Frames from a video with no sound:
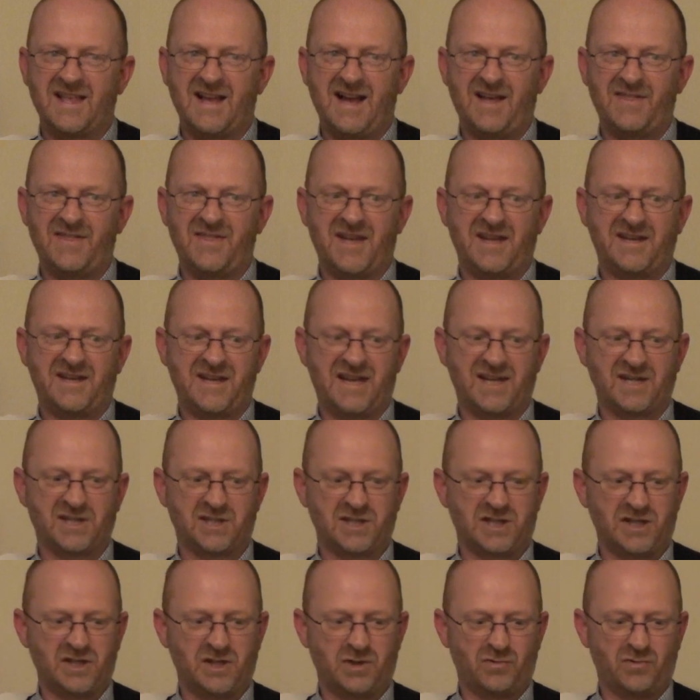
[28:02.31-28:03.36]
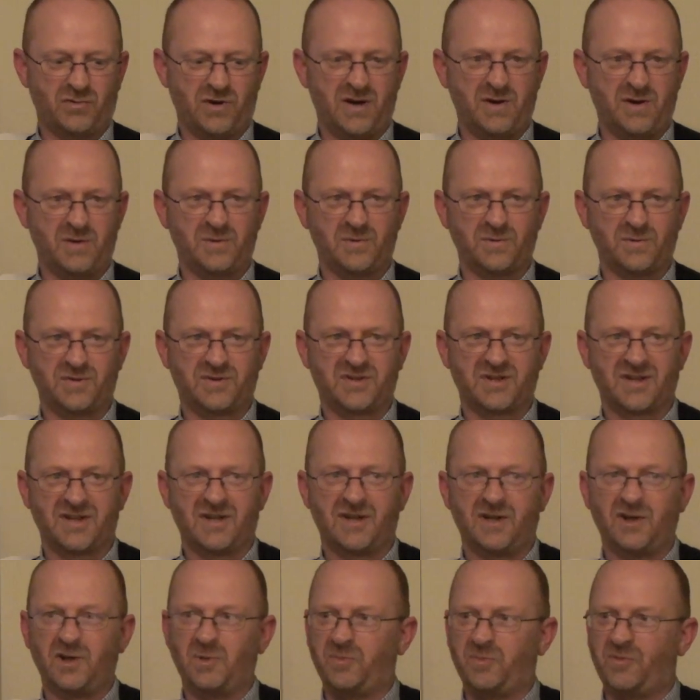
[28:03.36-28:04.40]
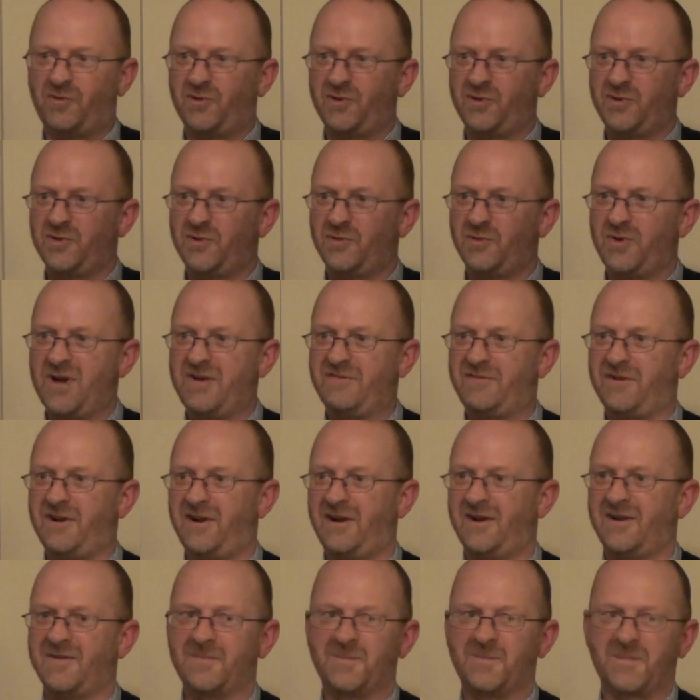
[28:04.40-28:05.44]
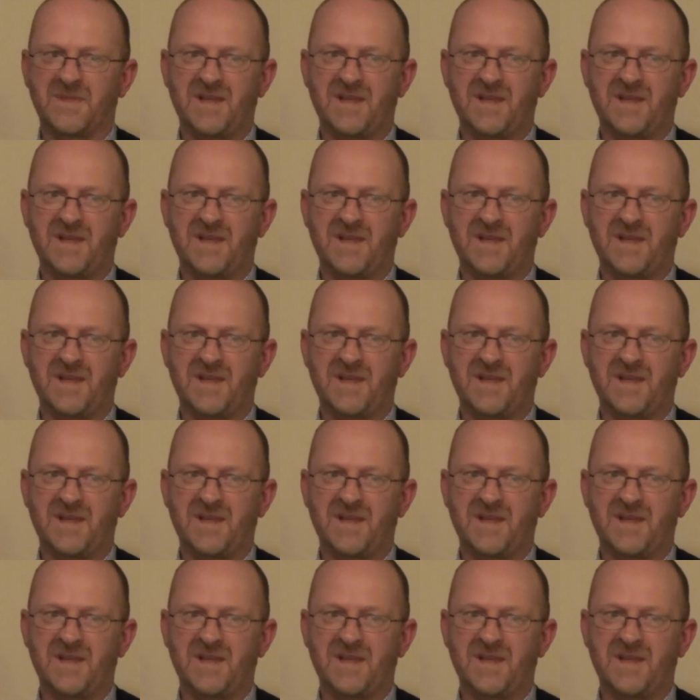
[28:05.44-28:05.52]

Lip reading: and then it actually grows up through the river,